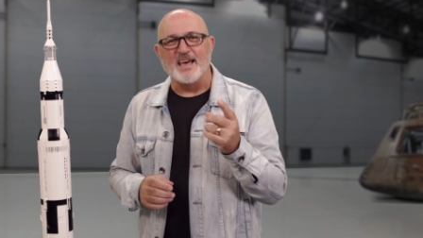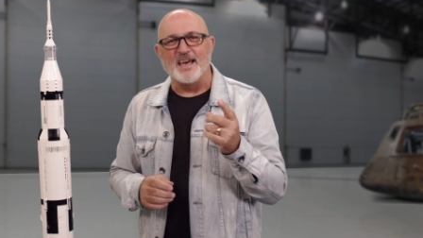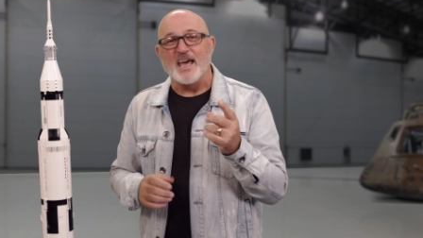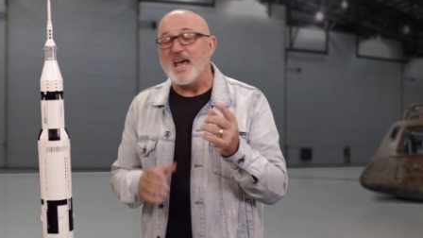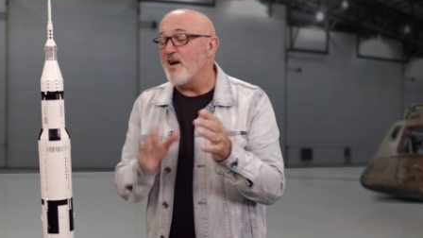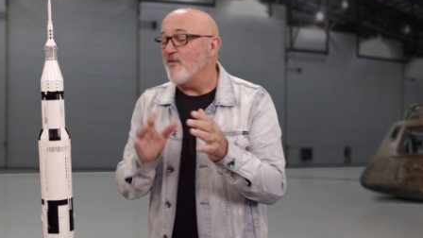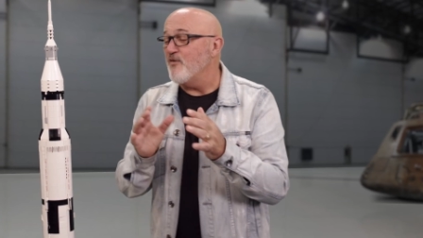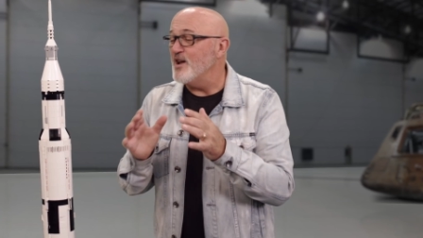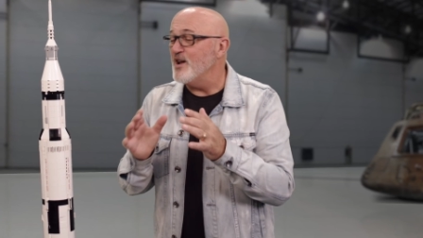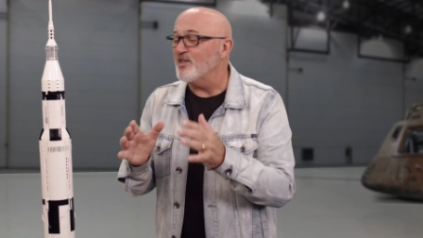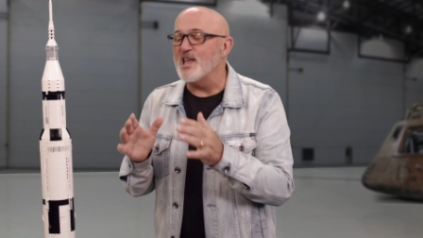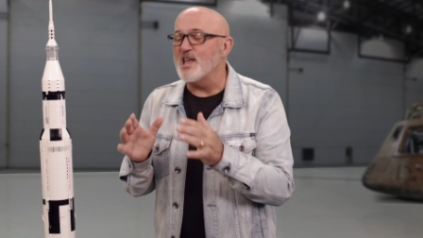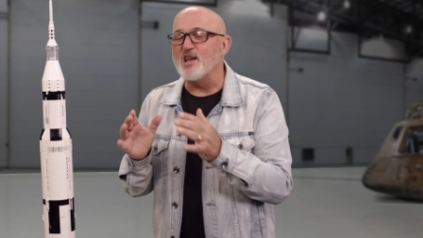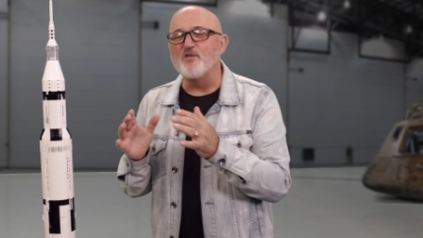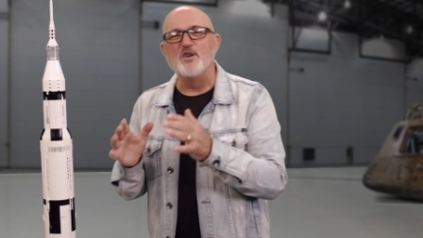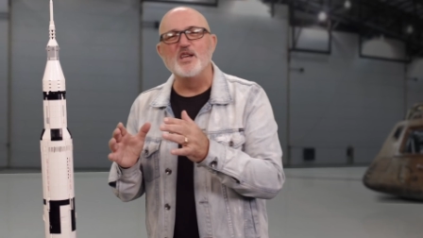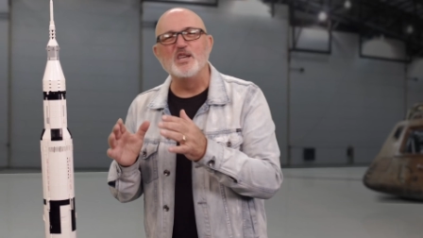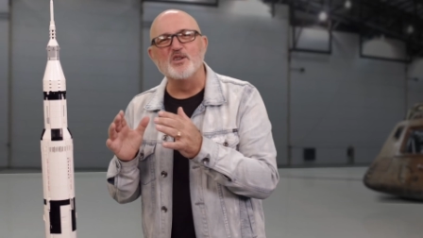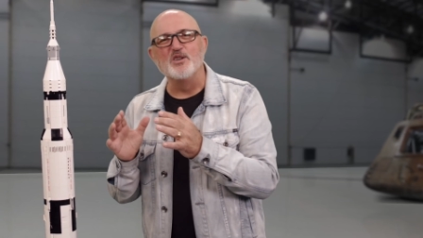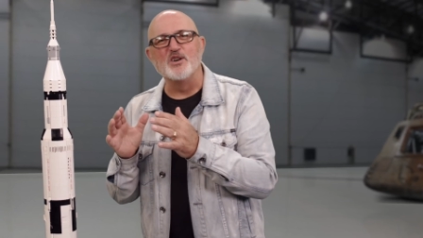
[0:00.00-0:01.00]
Everything
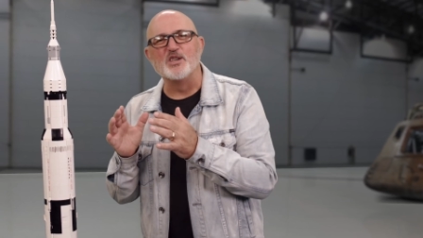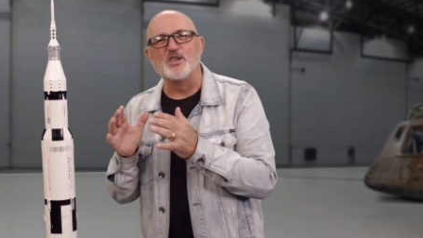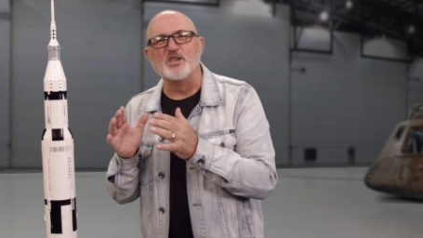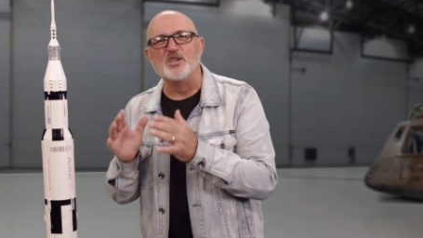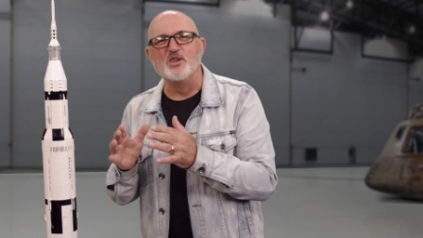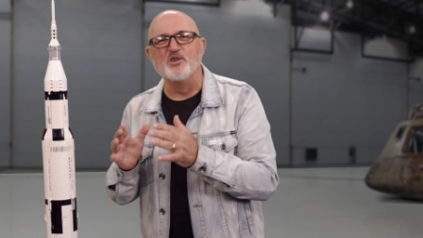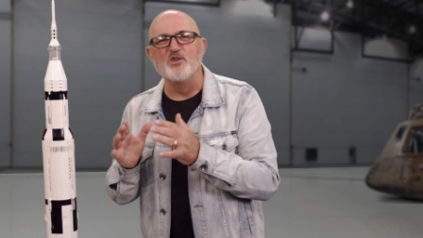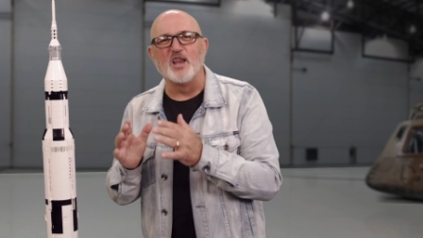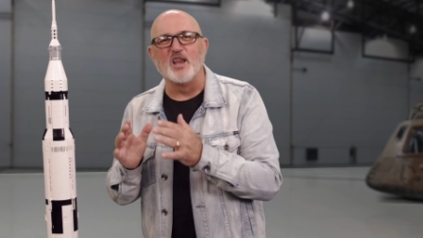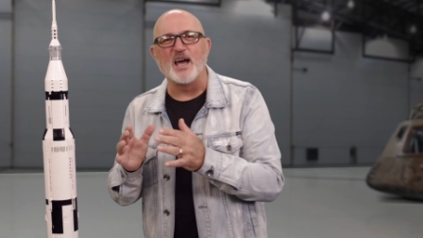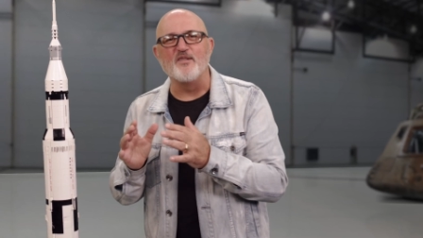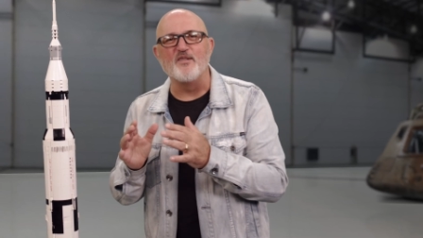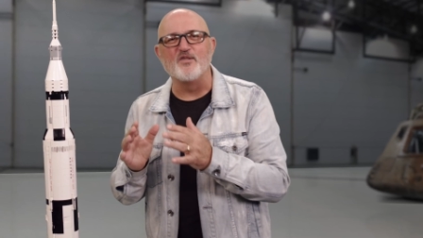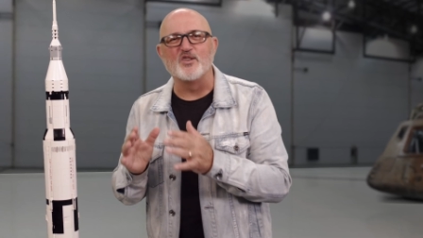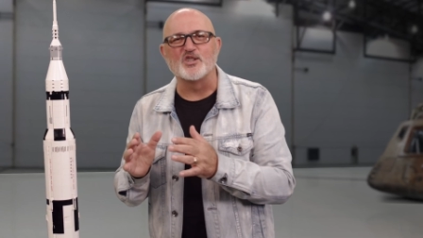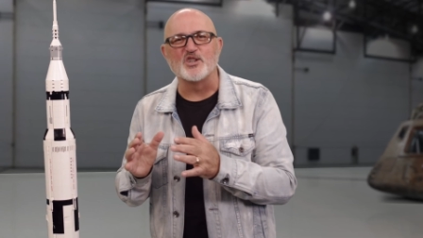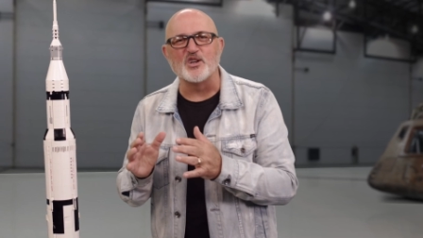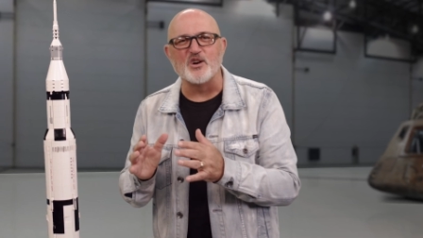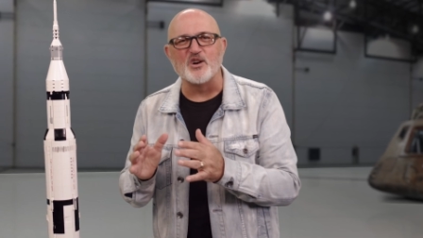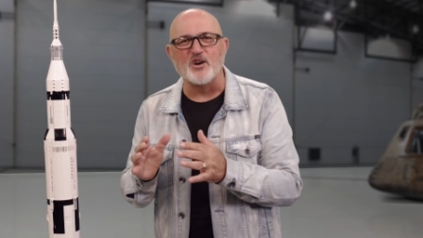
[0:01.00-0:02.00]
we do at New Life
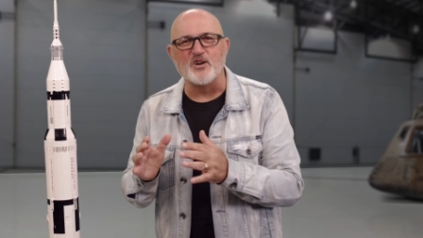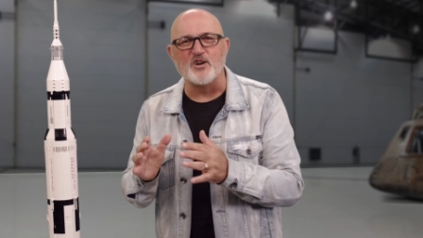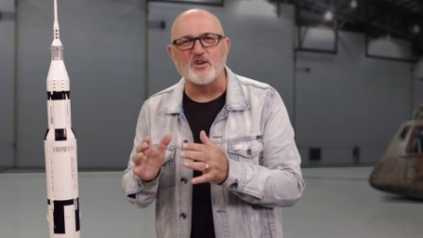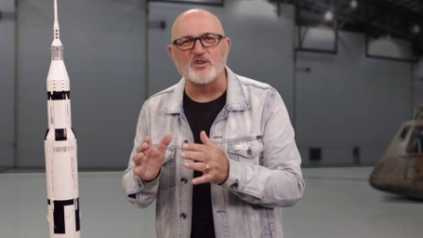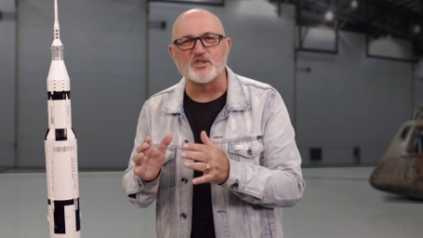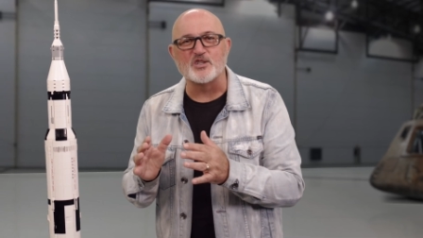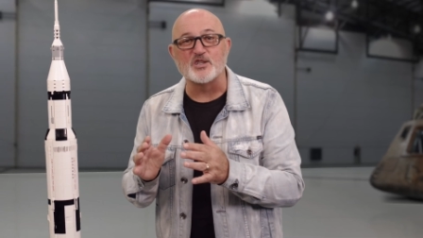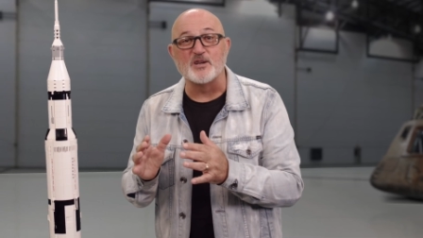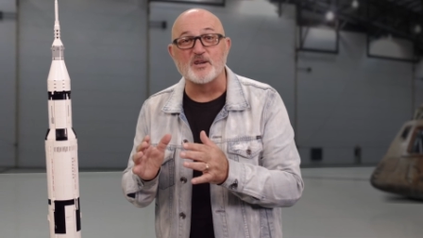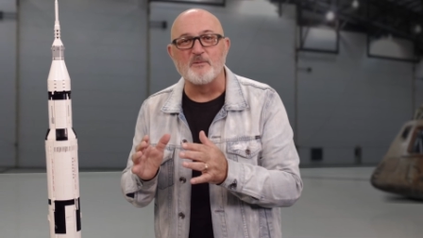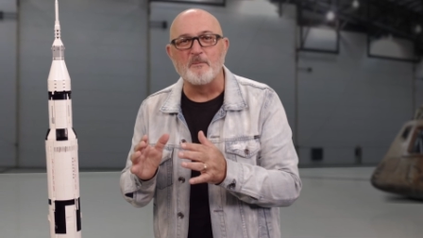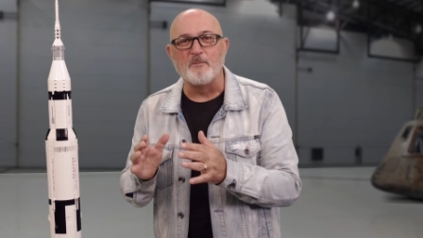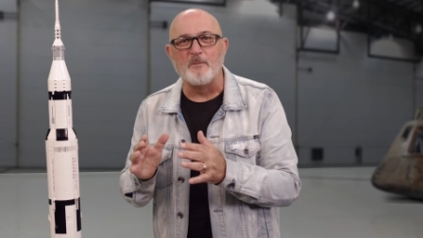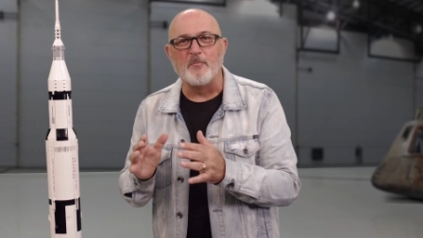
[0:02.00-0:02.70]
Church,